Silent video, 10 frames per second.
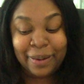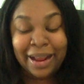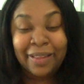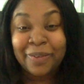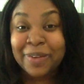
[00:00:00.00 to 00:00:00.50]

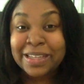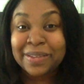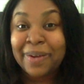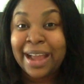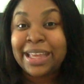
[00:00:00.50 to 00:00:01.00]
Now, the
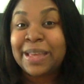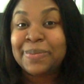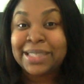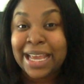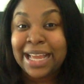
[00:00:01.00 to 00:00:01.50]
reason why I keep
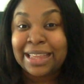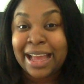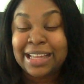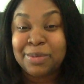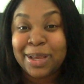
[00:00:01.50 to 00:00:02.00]
saying
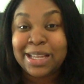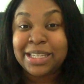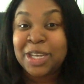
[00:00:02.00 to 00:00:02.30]
that is because